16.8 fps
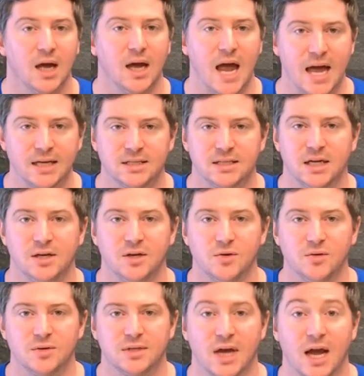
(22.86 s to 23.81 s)
N SAID
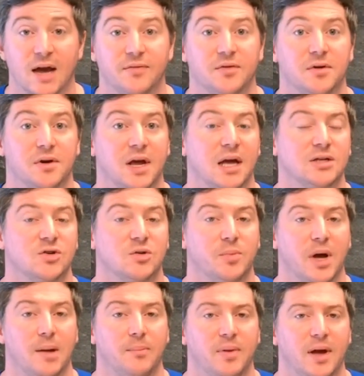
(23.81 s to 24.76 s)
use after a gastric
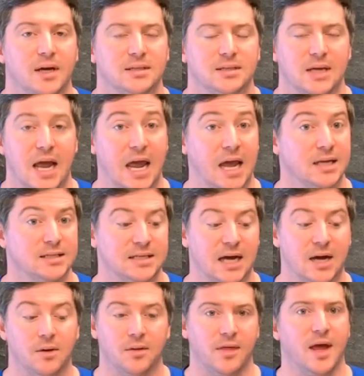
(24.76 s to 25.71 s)
bypass, hands
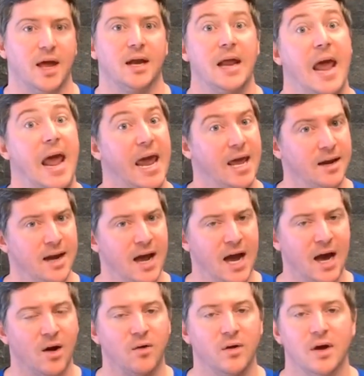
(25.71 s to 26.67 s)
down then and
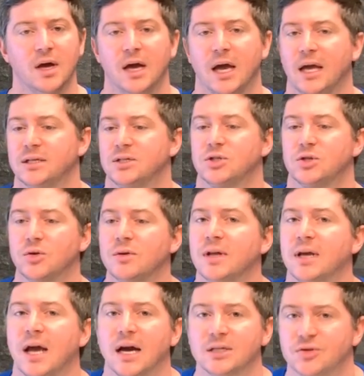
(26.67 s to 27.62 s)
now, is
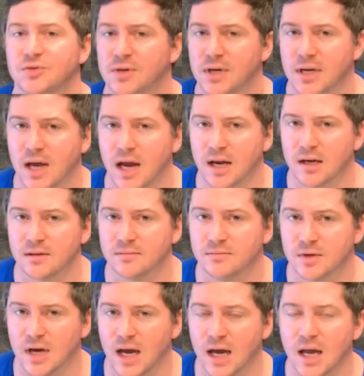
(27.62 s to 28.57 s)
certainly contraindicated,
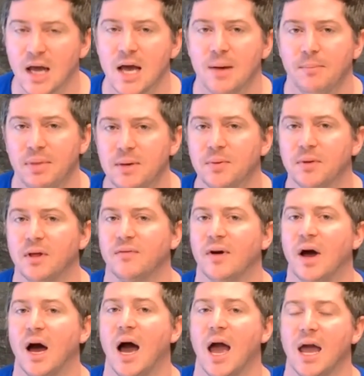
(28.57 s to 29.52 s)
okay? People have,
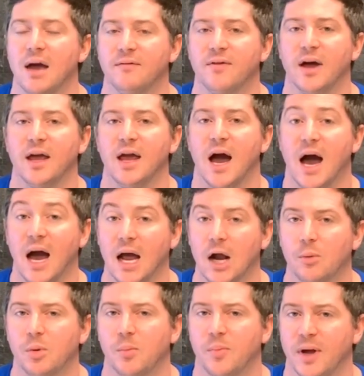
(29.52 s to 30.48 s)
have a
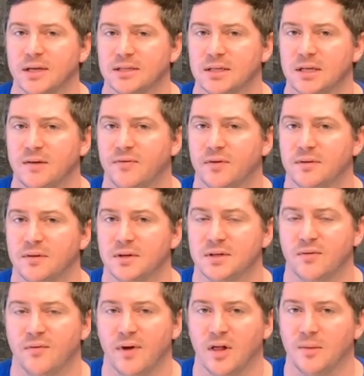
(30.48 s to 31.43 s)
higher propensity for the
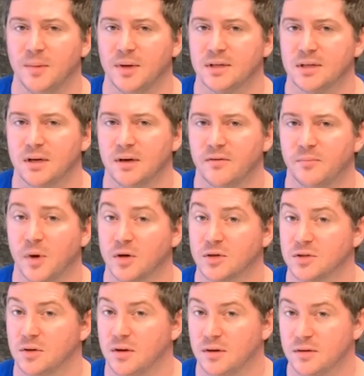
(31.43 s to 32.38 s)
development of
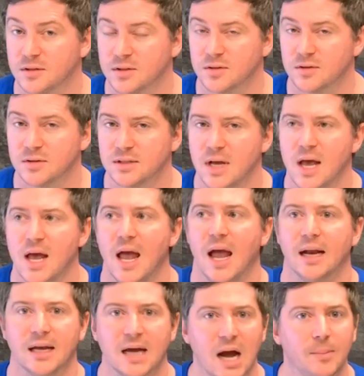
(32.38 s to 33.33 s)
marginal ulcers
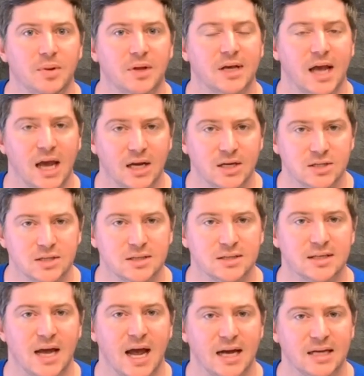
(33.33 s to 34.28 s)
and
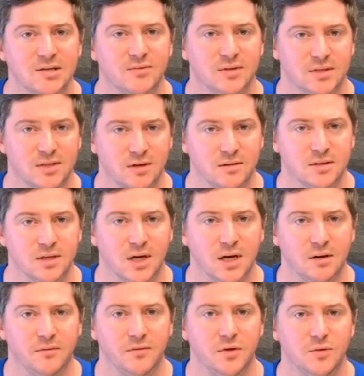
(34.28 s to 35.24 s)
complications as a result
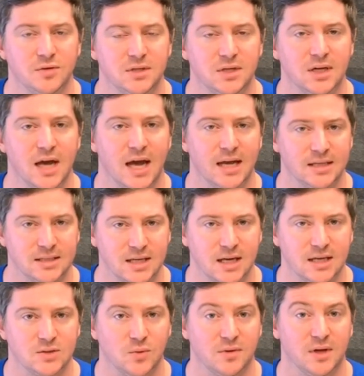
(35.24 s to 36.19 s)
of using N
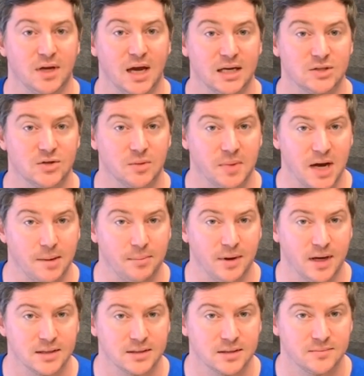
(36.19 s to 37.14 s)
SAIDs with a gastric
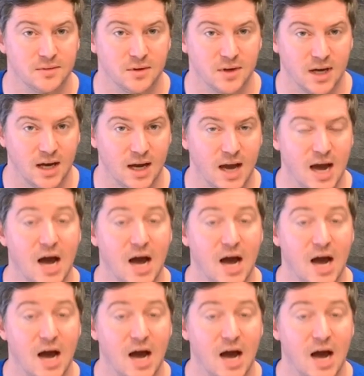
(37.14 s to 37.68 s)
bypass, okay?